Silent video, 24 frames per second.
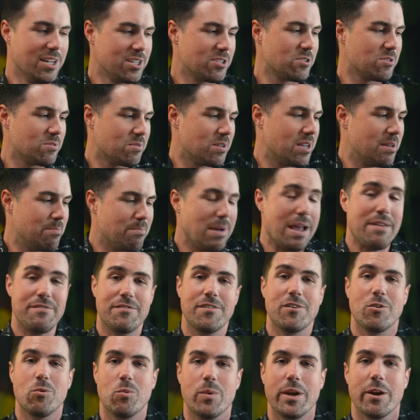So it might
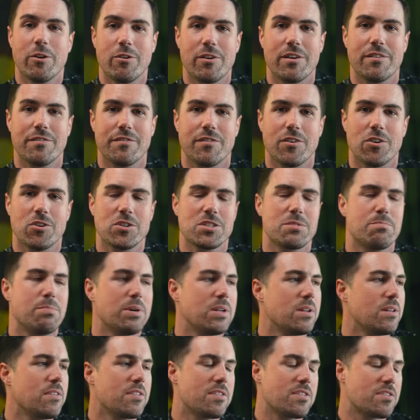feel weird at first,
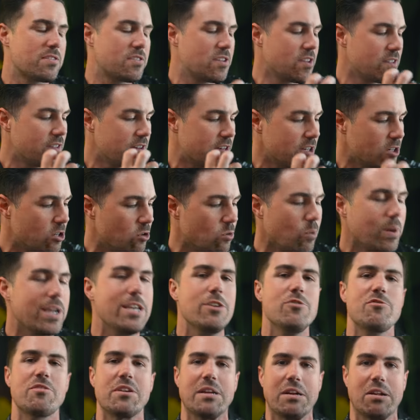but to the degree
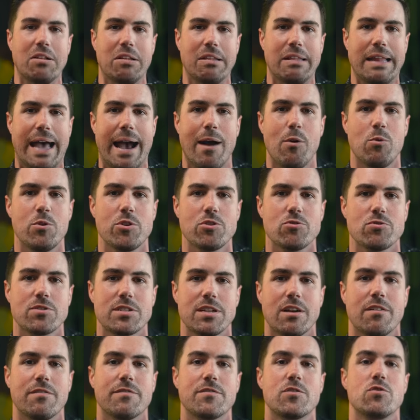you can allow
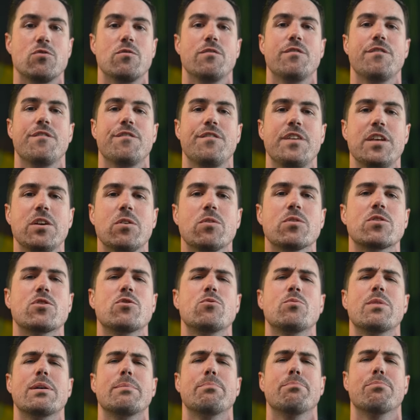yourself to feel,
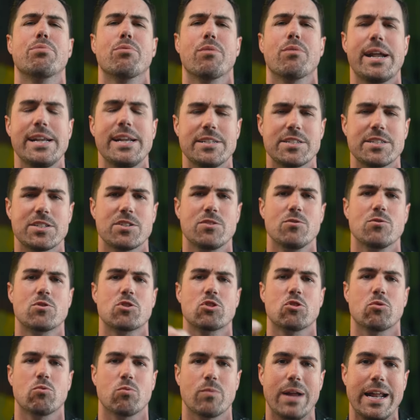to embrace, to
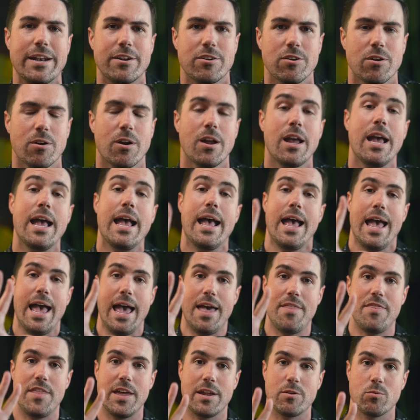surrender,
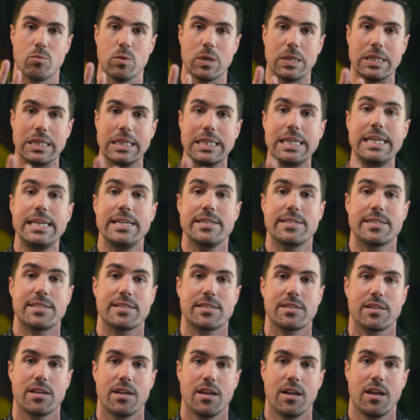and then
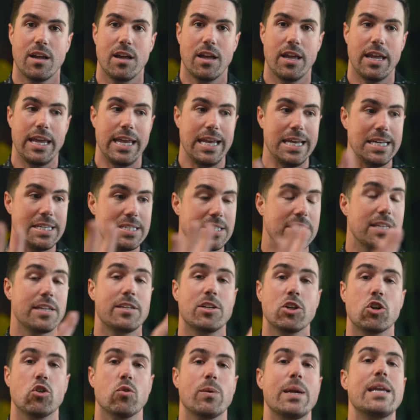release, is the
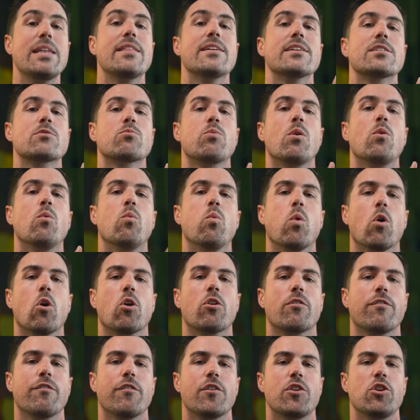degree this will
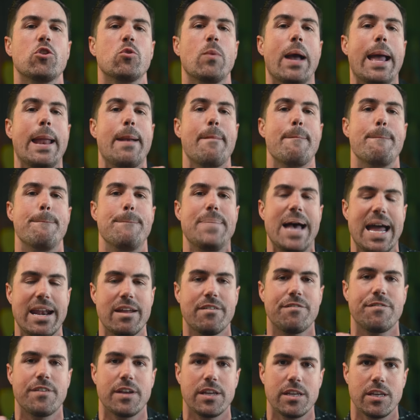work for you and
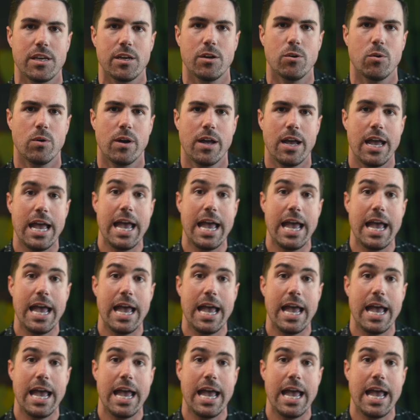benefit you.